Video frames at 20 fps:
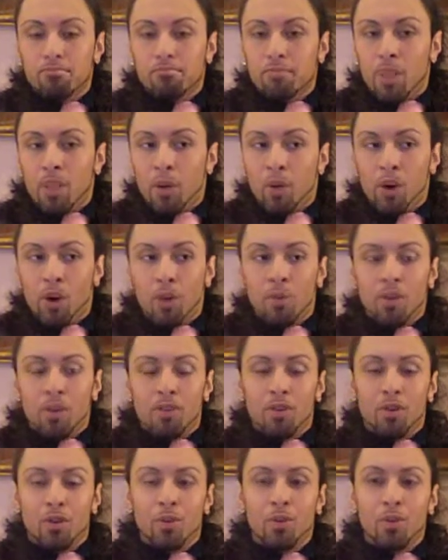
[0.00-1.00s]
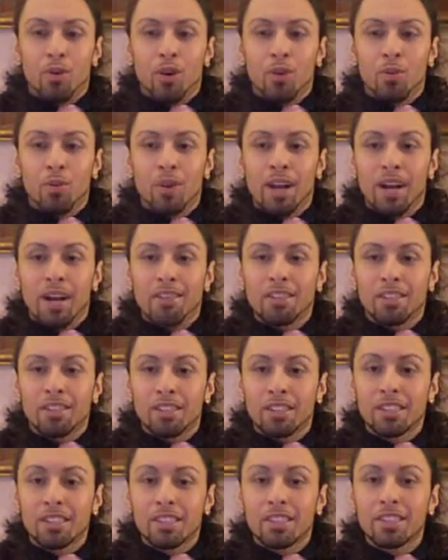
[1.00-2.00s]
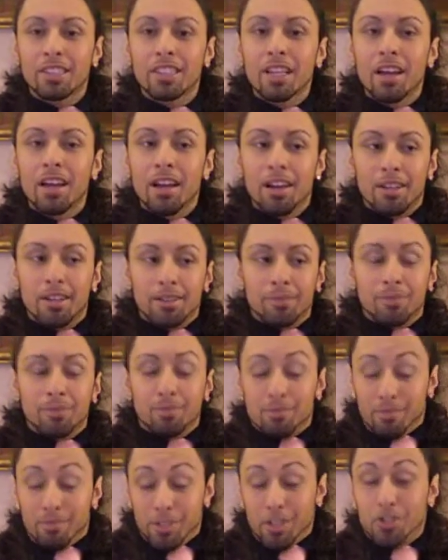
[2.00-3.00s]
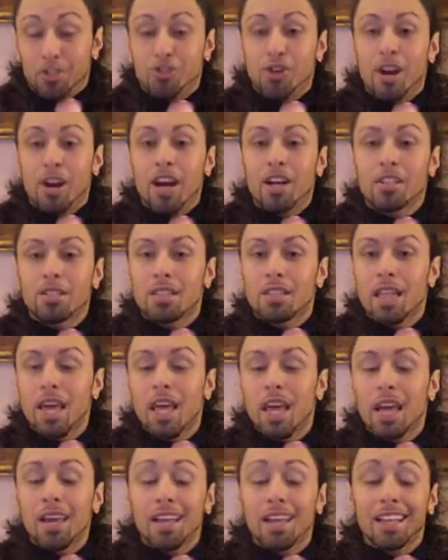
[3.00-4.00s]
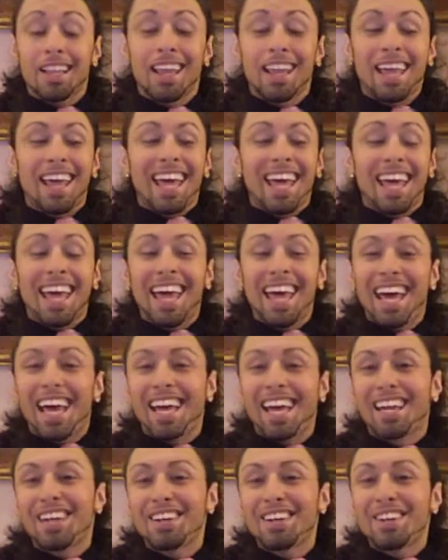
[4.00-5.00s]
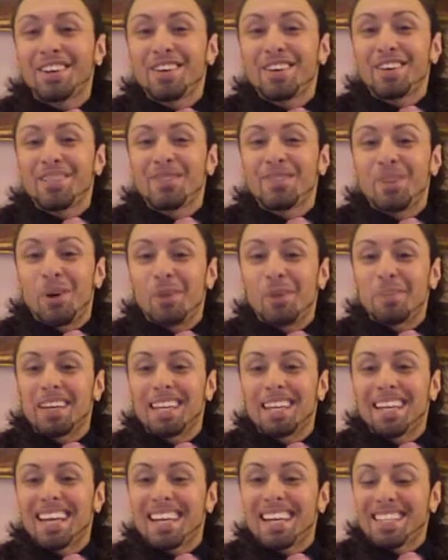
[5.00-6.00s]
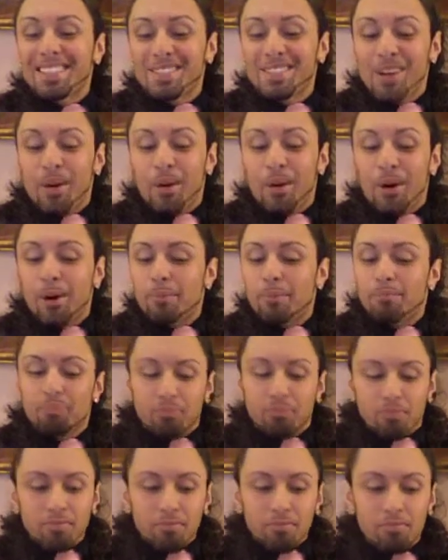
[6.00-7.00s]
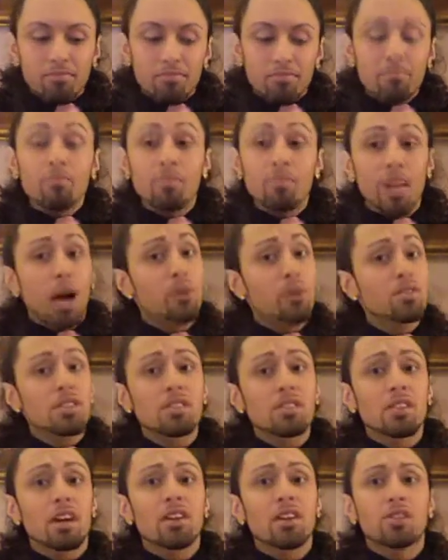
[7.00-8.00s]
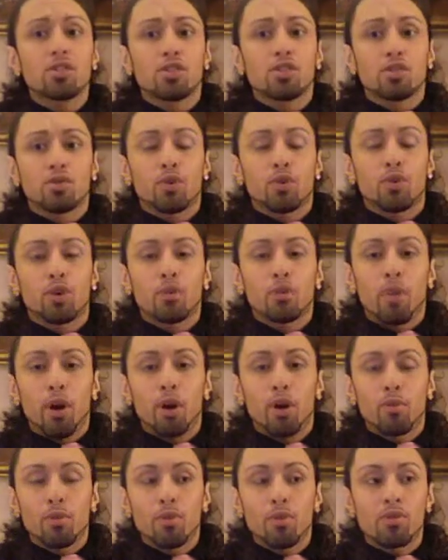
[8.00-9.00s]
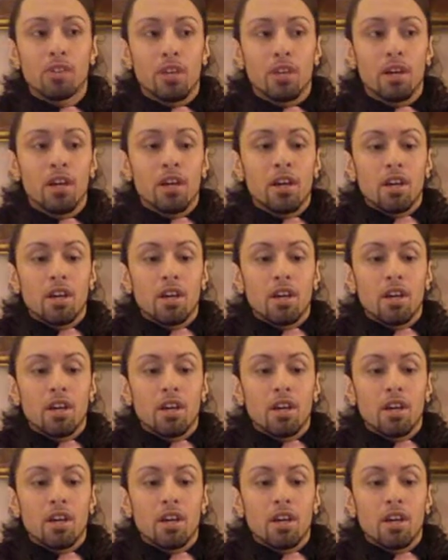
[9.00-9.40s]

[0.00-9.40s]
They wanted me to record whatever trash they had for me. So I was excited just to record my own music.